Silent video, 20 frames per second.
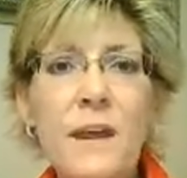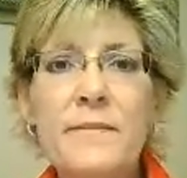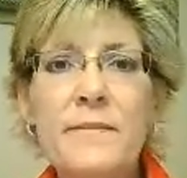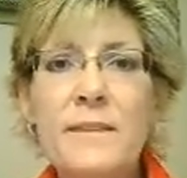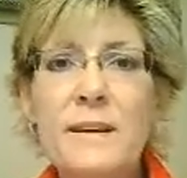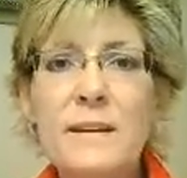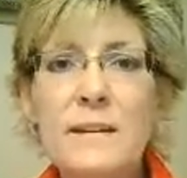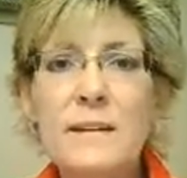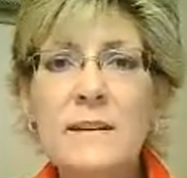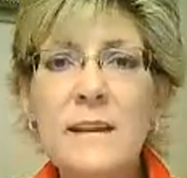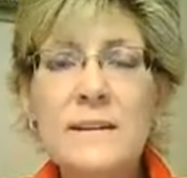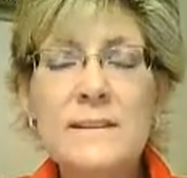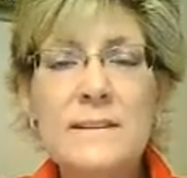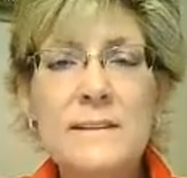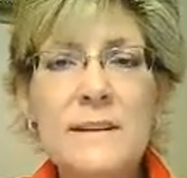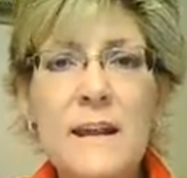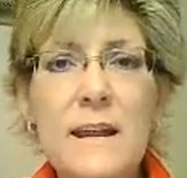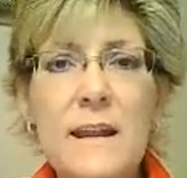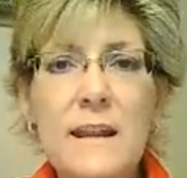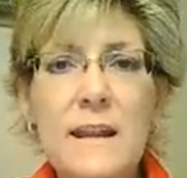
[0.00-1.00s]
And then
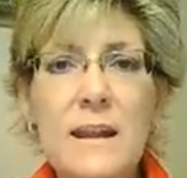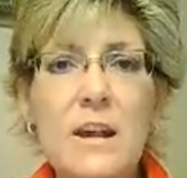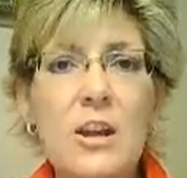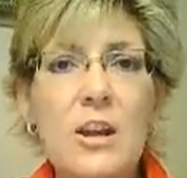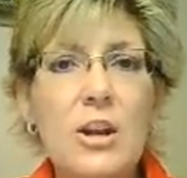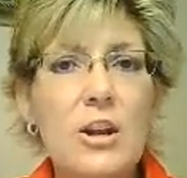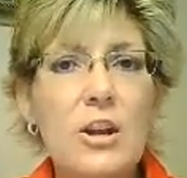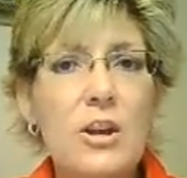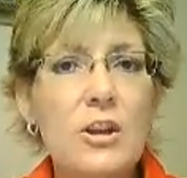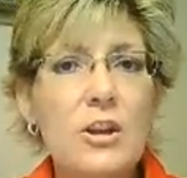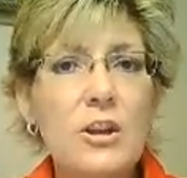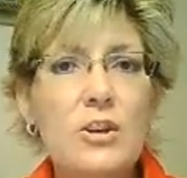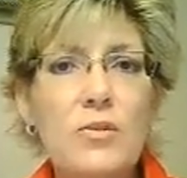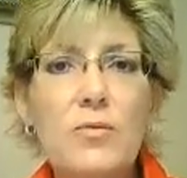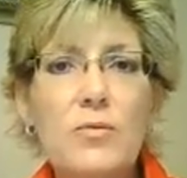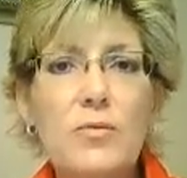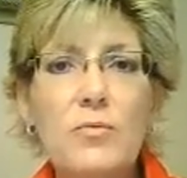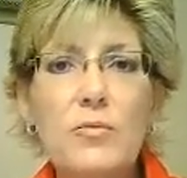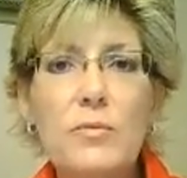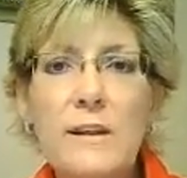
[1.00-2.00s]
let's say
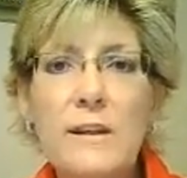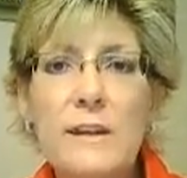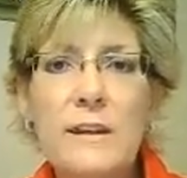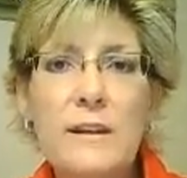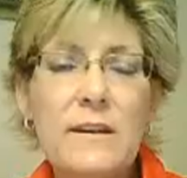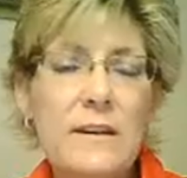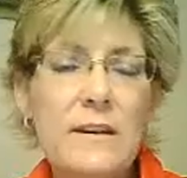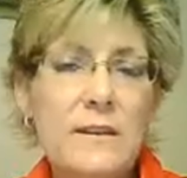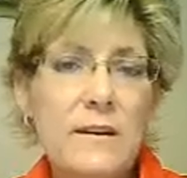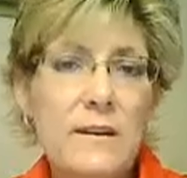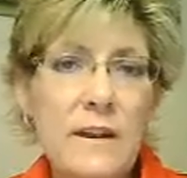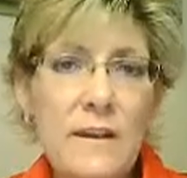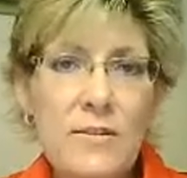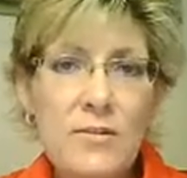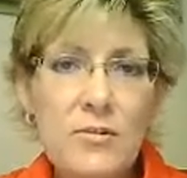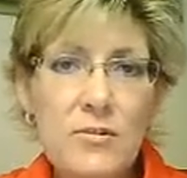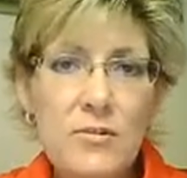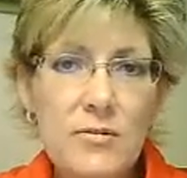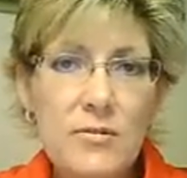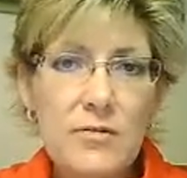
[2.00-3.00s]
you eat
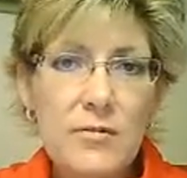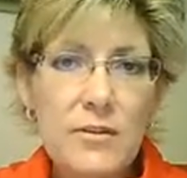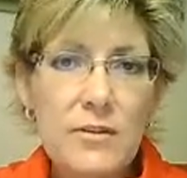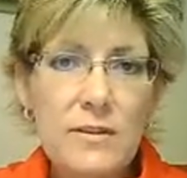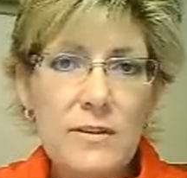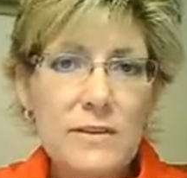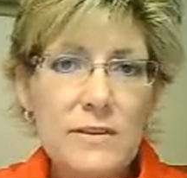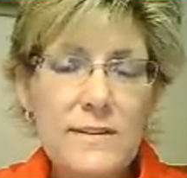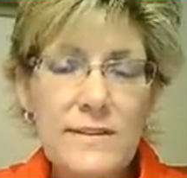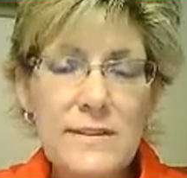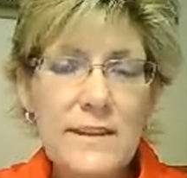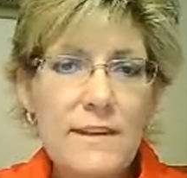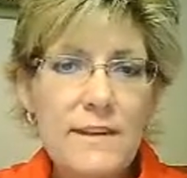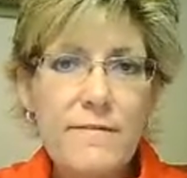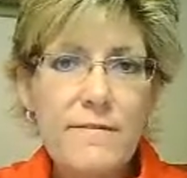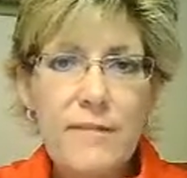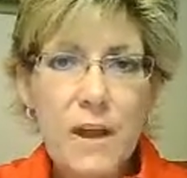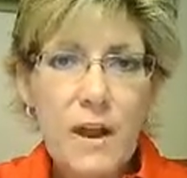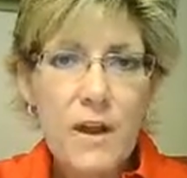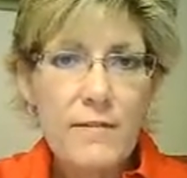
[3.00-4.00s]
another, let's say
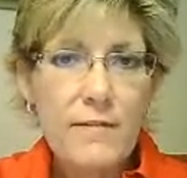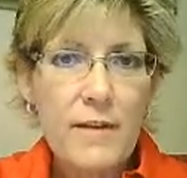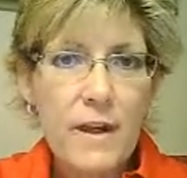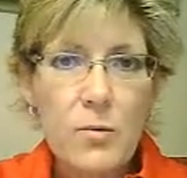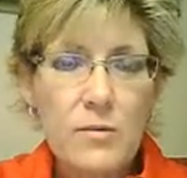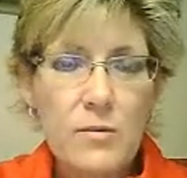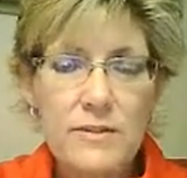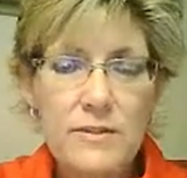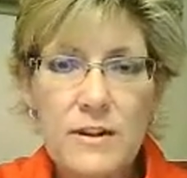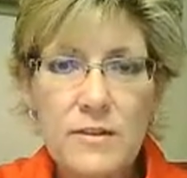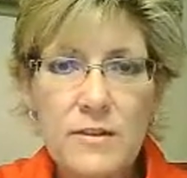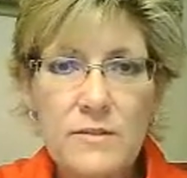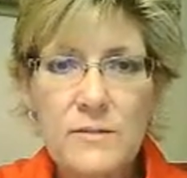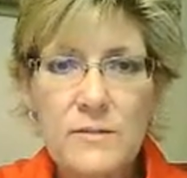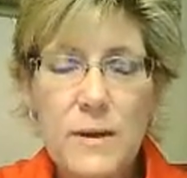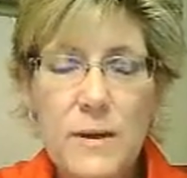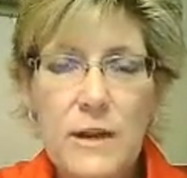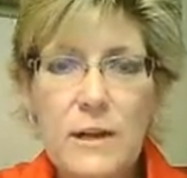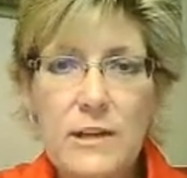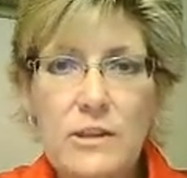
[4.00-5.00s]
5 hours
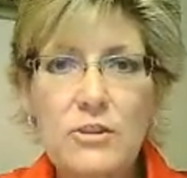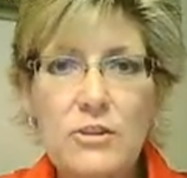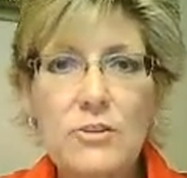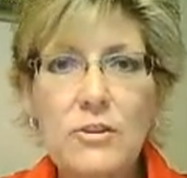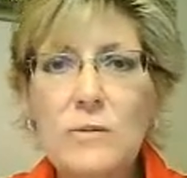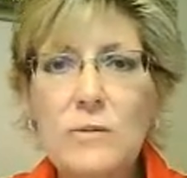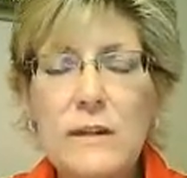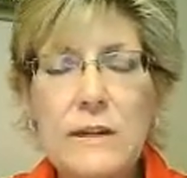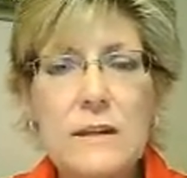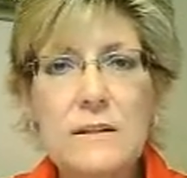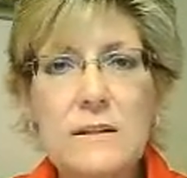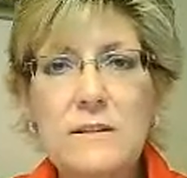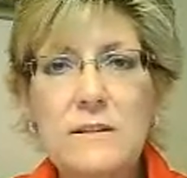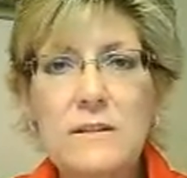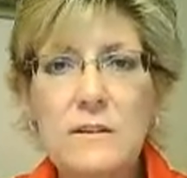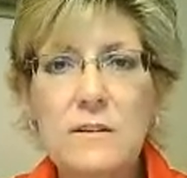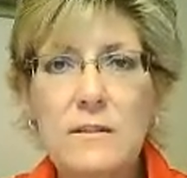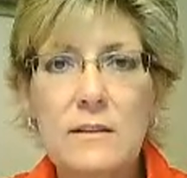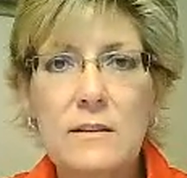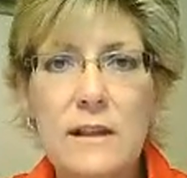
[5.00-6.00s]
goes by and you don't eat
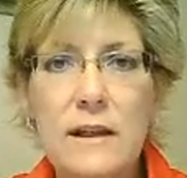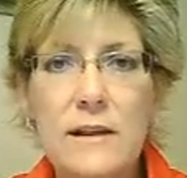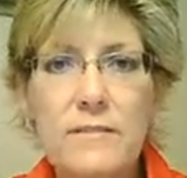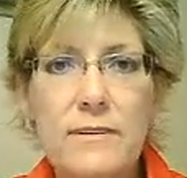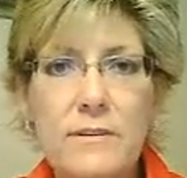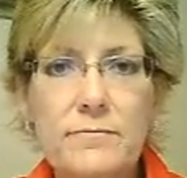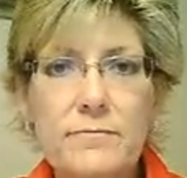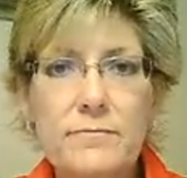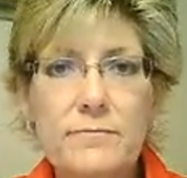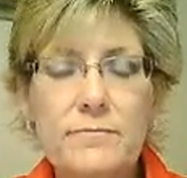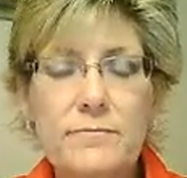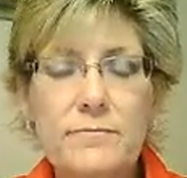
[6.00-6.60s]
until 11.